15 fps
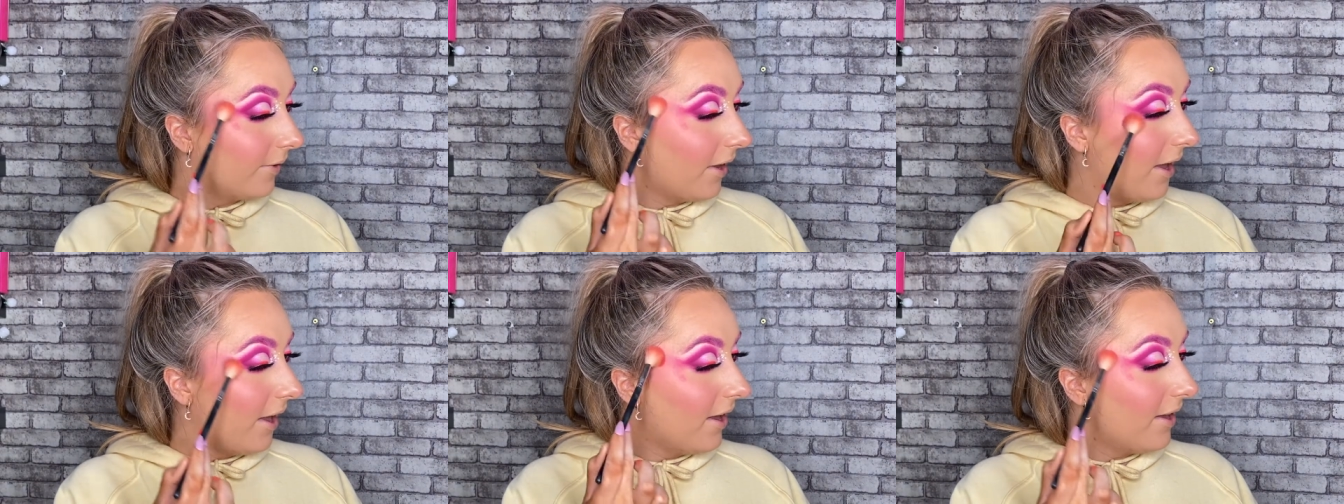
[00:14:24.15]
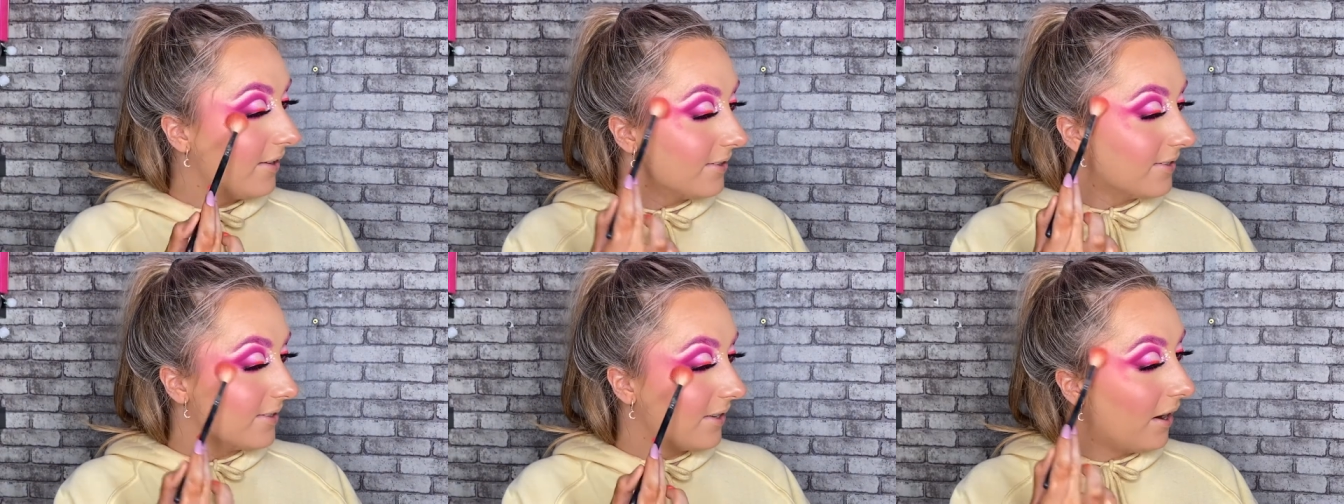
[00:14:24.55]

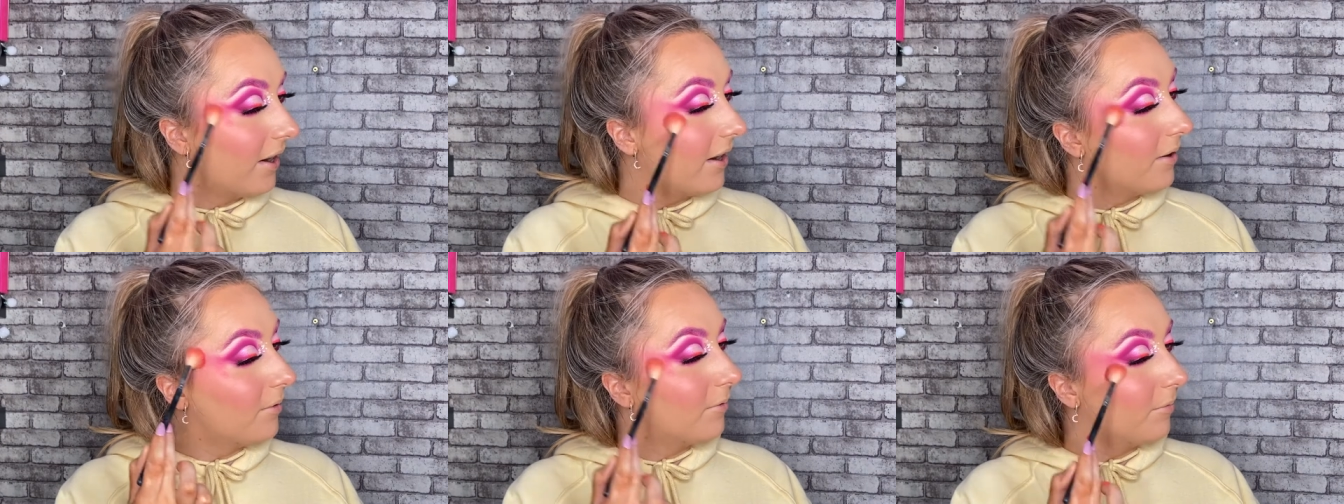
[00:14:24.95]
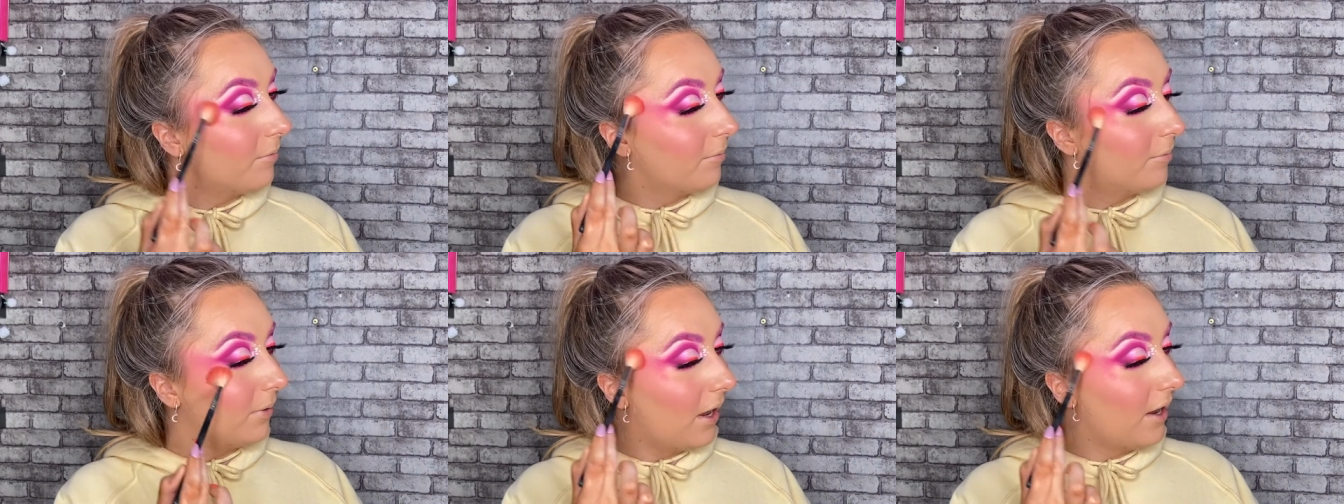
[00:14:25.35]
and start
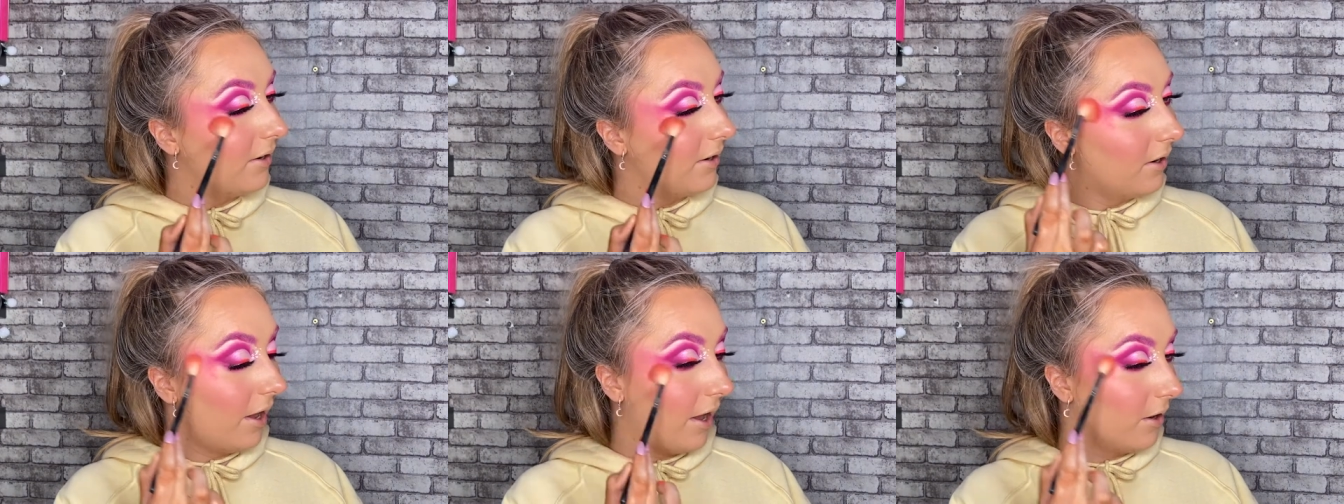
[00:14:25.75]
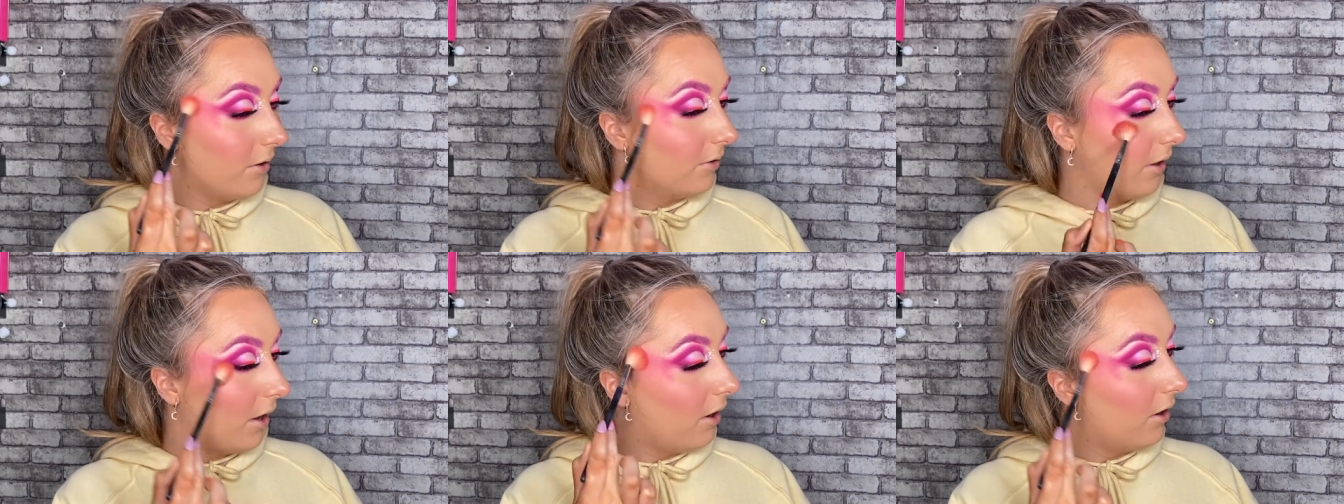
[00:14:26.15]
blending
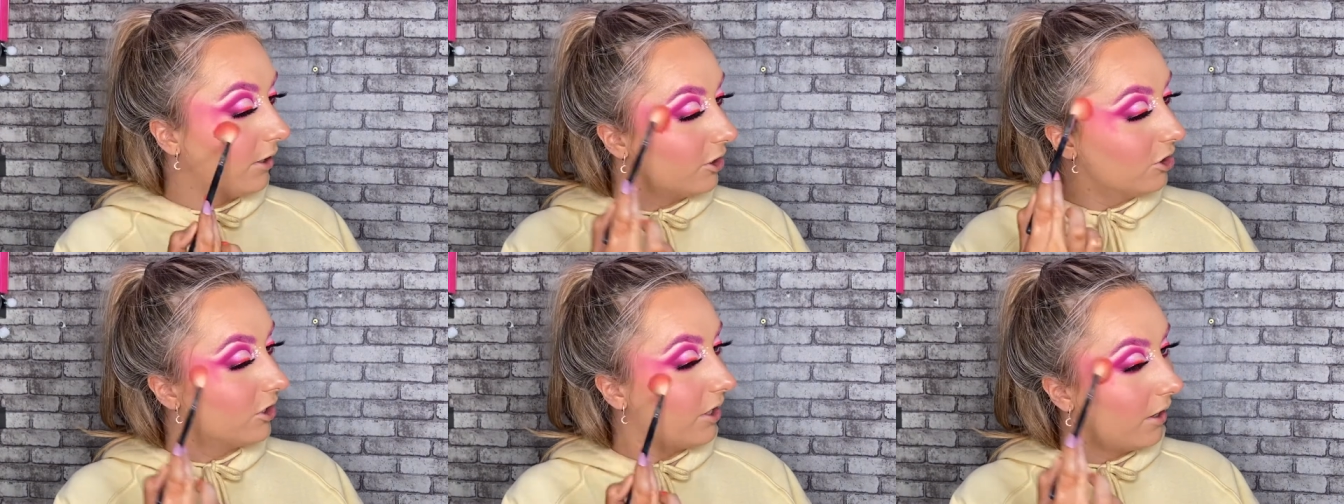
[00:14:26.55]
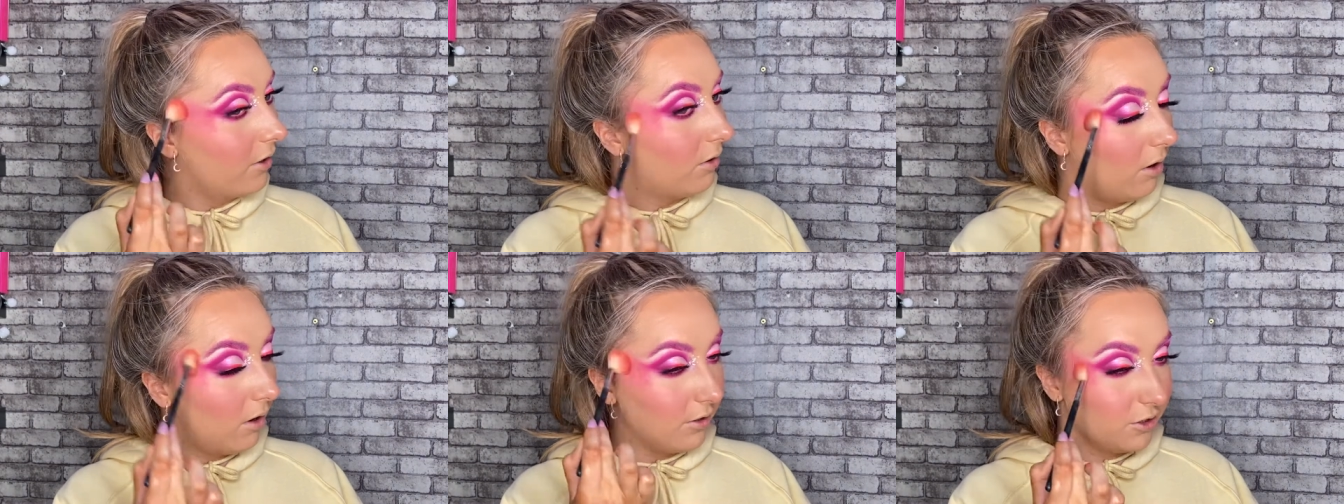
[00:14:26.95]
out that
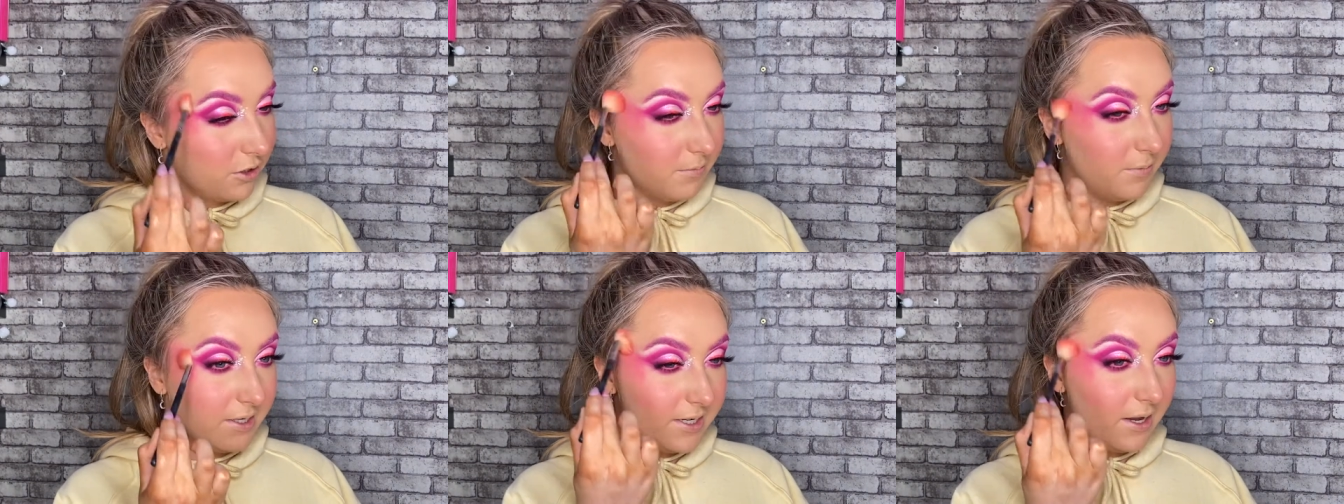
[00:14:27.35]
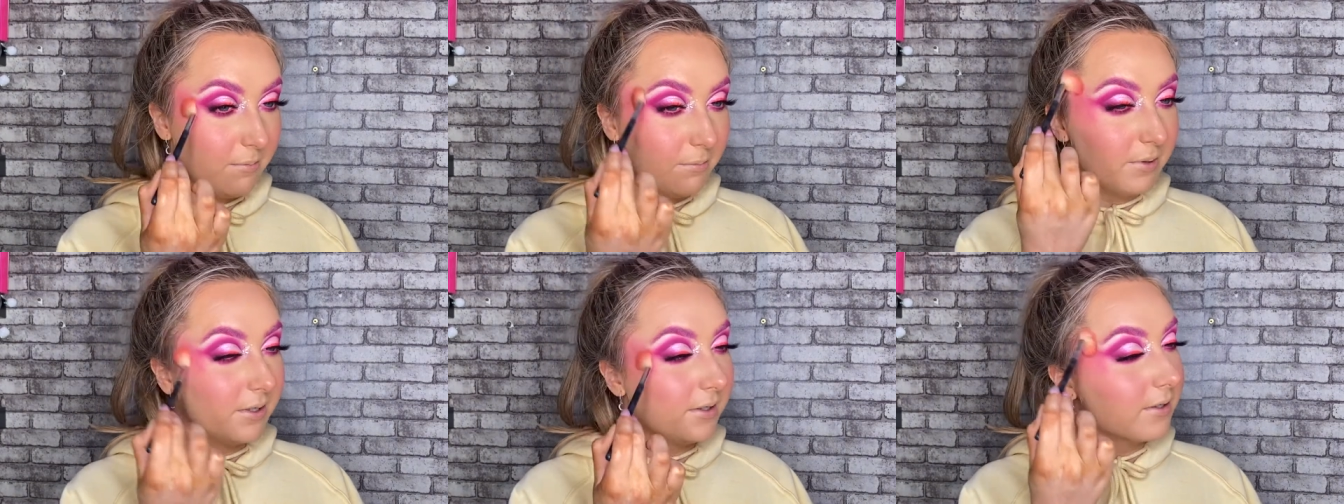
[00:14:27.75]
eyeshadow onto my
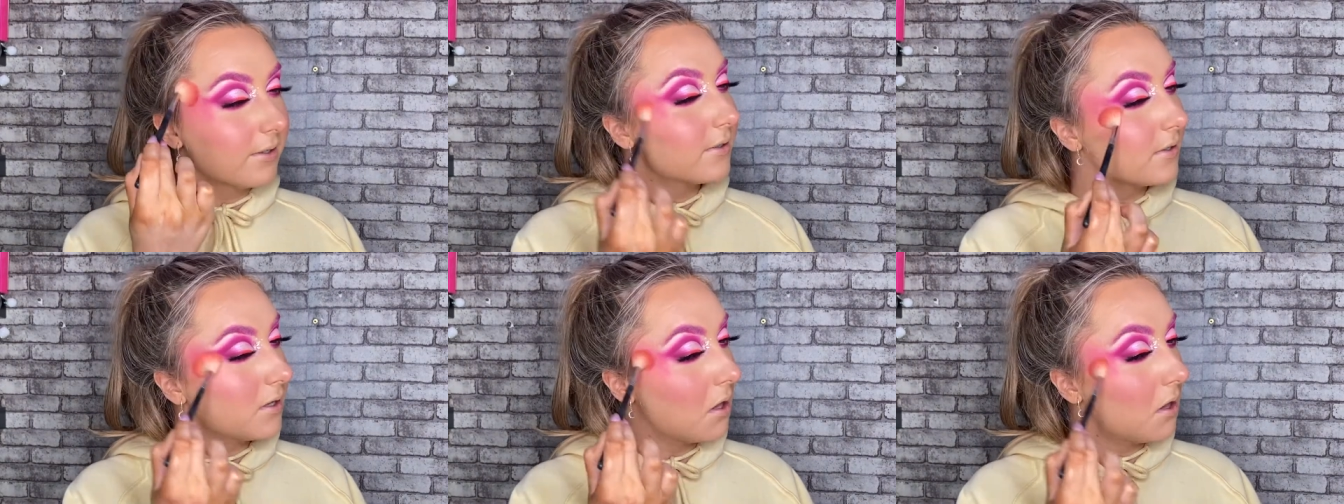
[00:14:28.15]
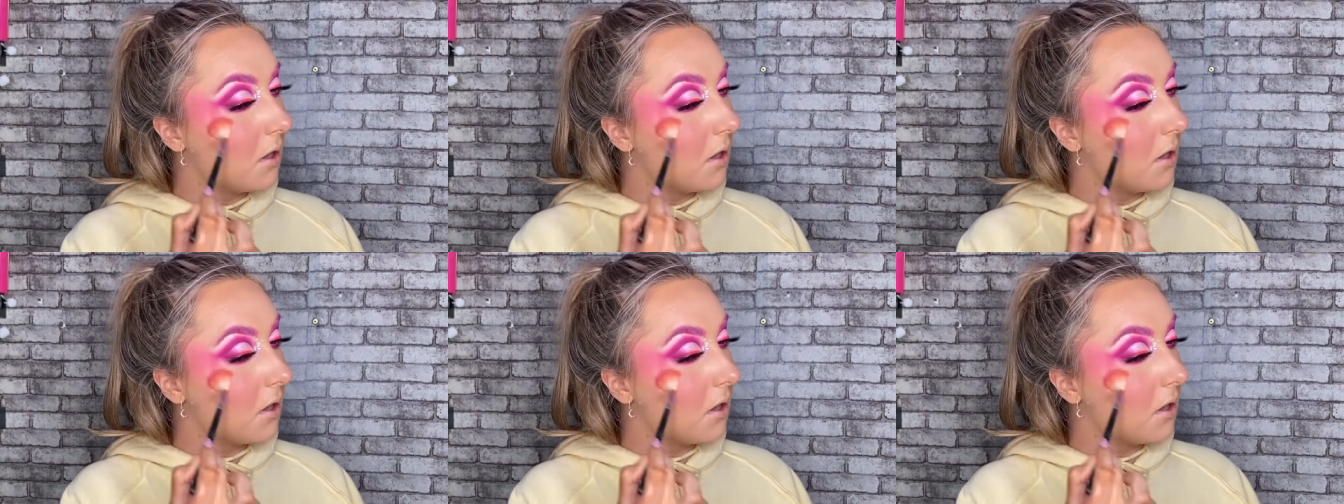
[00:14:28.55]
temples.